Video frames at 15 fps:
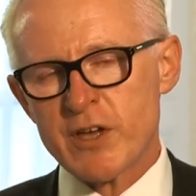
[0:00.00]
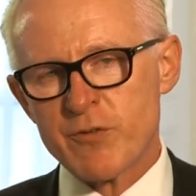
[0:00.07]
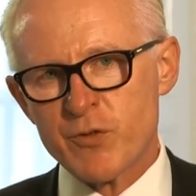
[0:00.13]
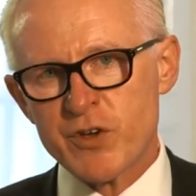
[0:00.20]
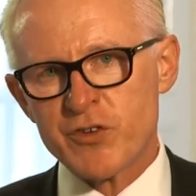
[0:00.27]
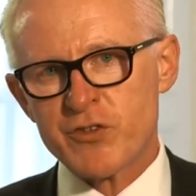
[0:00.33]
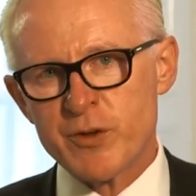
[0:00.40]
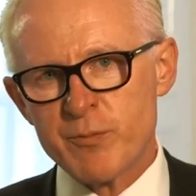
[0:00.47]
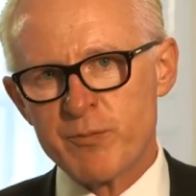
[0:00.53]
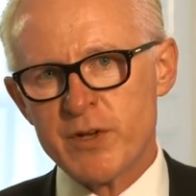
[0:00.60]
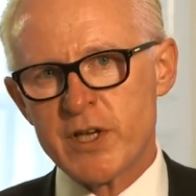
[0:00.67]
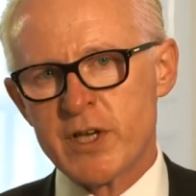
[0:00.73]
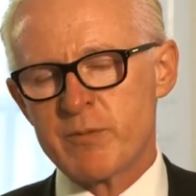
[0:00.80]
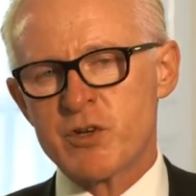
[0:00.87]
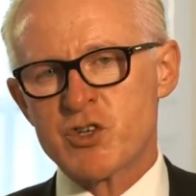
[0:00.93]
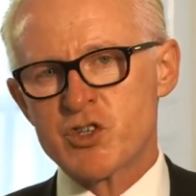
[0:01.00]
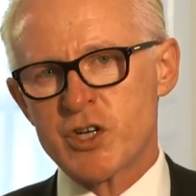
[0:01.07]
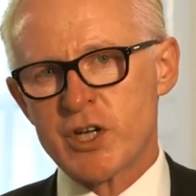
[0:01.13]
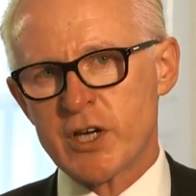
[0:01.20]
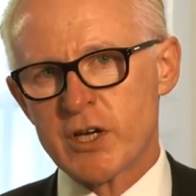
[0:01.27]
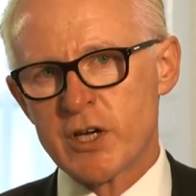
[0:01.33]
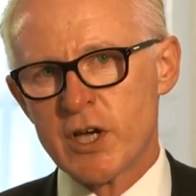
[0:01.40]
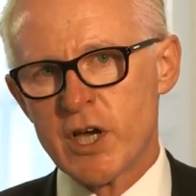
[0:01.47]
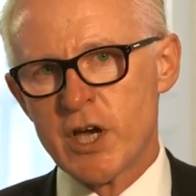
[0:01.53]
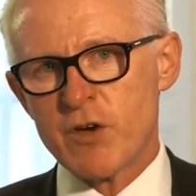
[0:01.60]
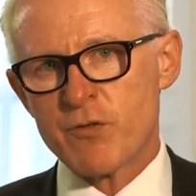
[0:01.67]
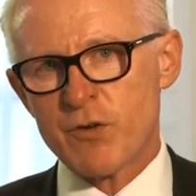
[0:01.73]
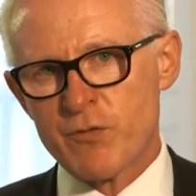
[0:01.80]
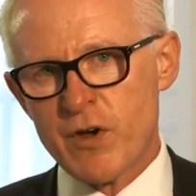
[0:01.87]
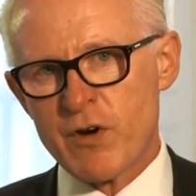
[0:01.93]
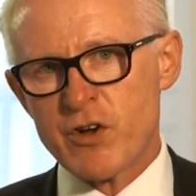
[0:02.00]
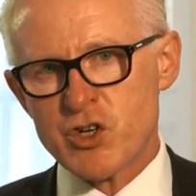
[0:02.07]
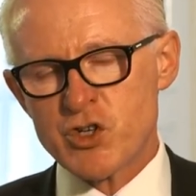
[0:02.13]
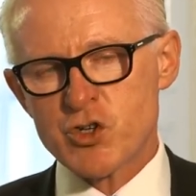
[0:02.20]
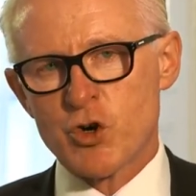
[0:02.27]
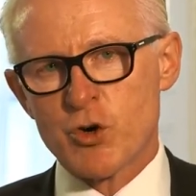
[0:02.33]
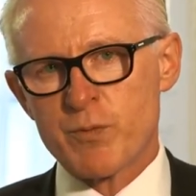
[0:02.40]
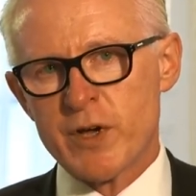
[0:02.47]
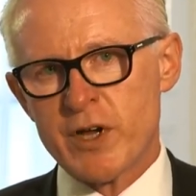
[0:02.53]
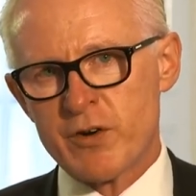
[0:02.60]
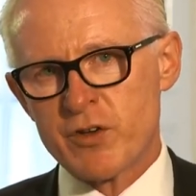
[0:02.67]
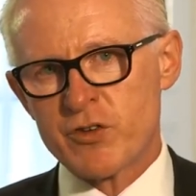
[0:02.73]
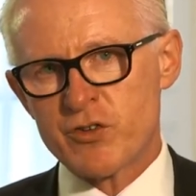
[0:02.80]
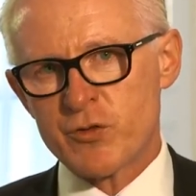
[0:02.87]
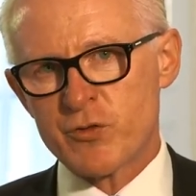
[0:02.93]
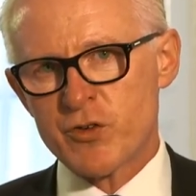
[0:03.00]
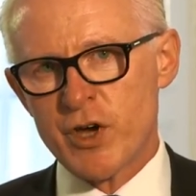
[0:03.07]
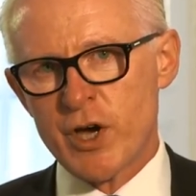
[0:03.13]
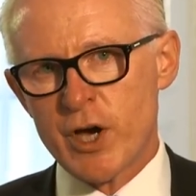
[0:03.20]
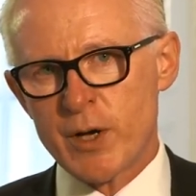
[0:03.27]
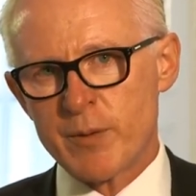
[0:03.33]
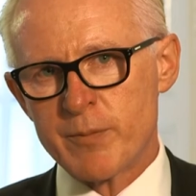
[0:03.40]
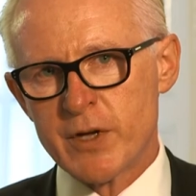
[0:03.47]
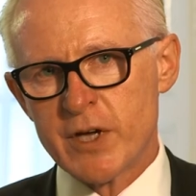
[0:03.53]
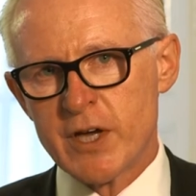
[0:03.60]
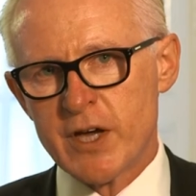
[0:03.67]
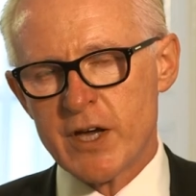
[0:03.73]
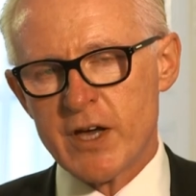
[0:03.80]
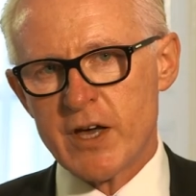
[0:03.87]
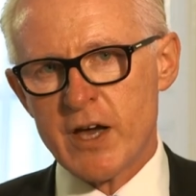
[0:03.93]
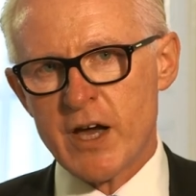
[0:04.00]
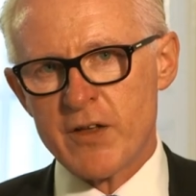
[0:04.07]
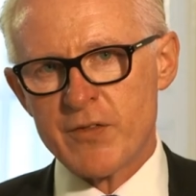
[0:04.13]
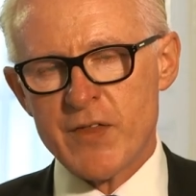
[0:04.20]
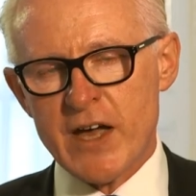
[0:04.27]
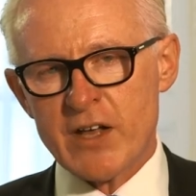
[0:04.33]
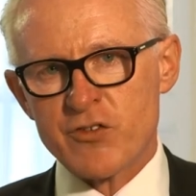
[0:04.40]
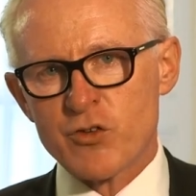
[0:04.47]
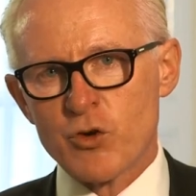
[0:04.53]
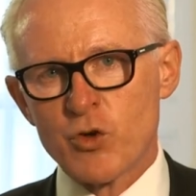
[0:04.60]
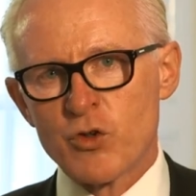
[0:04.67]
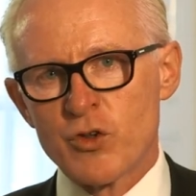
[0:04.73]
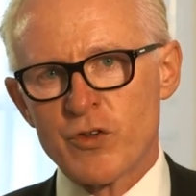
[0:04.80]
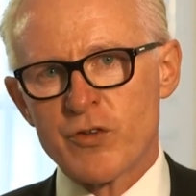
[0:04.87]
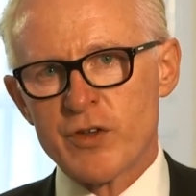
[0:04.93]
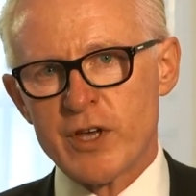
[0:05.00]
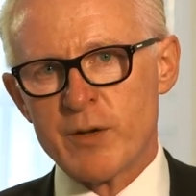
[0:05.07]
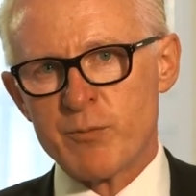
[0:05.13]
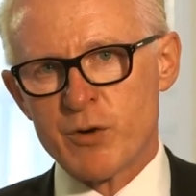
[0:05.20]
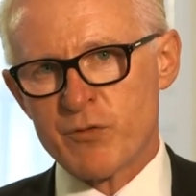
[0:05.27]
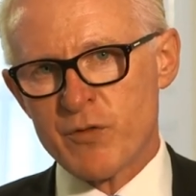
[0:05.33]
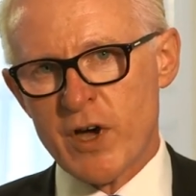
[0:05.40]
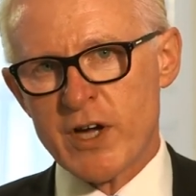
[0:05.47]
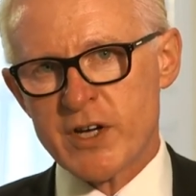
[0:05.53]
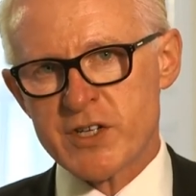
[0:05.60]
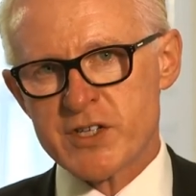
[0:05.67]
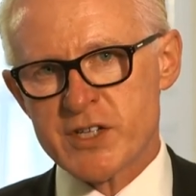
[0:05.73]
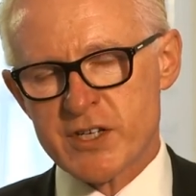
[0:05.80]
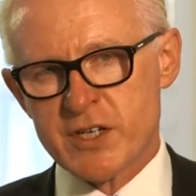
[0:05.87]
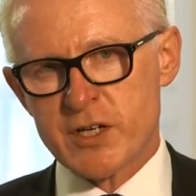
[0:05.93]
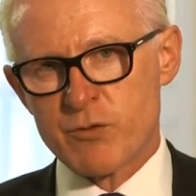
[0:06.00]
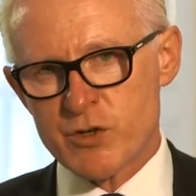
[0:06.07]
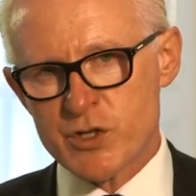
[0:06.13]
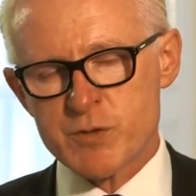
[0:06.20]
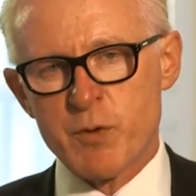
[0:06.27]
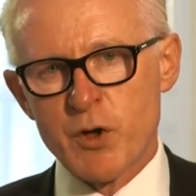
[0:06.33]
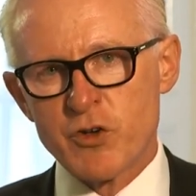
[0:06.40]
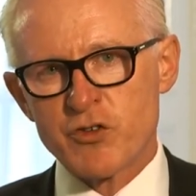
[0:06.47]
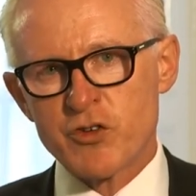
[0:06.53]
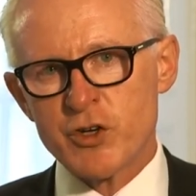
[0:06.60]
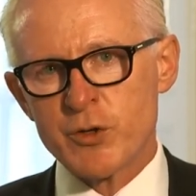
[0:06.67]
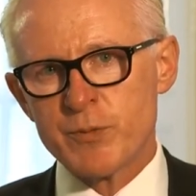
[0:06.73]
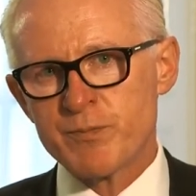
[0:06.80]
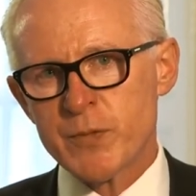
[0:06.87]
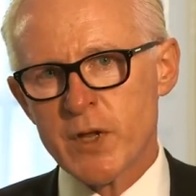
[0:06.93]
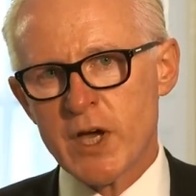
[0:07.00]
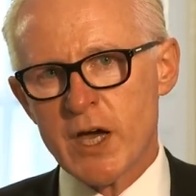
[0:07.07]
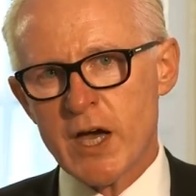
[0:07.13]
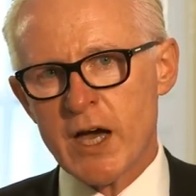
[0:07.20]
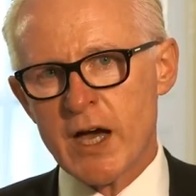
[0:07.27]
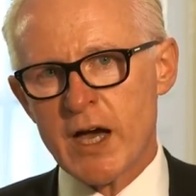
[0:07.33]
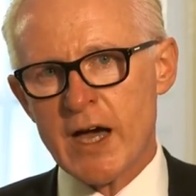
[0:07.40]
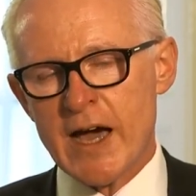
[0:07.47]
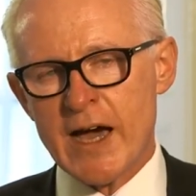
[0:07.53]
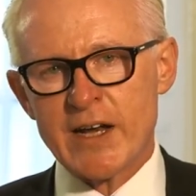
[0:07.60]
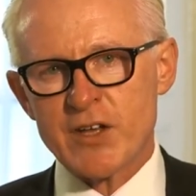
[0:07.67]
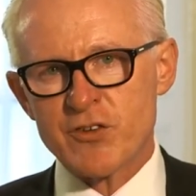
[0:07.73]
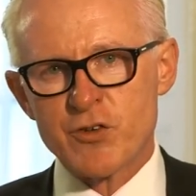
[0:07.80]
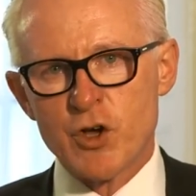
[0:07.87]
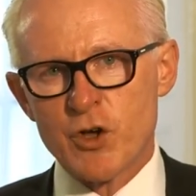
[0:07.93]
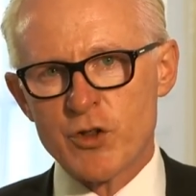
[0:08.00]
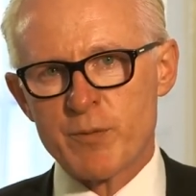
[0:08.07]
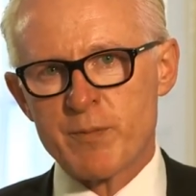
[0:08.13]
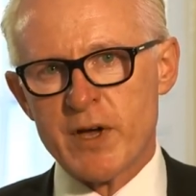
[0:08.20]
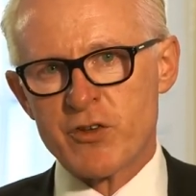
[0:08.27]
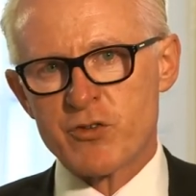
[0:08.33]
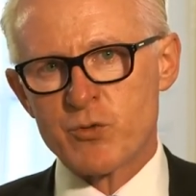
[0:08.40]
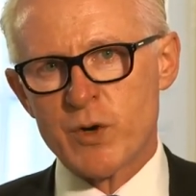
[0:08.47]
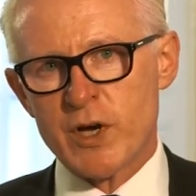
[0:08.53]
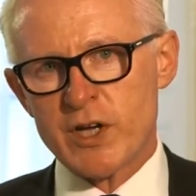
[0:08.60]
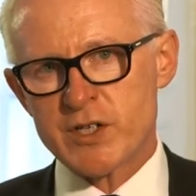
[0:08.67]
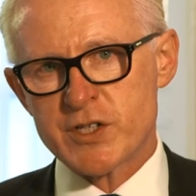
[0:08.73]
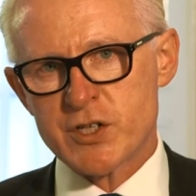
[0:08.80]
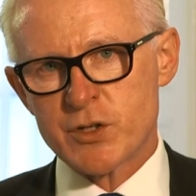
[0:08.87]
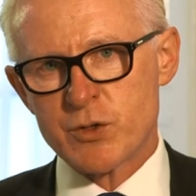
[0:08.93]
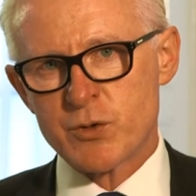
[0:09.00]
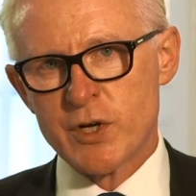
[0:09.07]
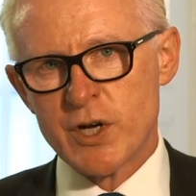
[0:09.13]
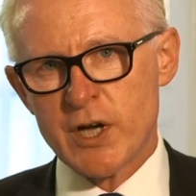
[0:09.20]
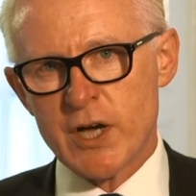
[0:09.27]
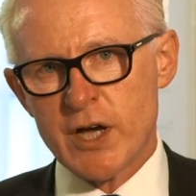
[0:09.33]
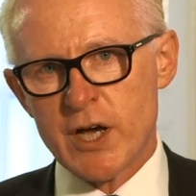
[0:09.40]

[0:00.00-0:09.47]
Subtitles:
If we're simply commissioning for very short periods of time, that's all that the providers can respond to, and it's not the best way to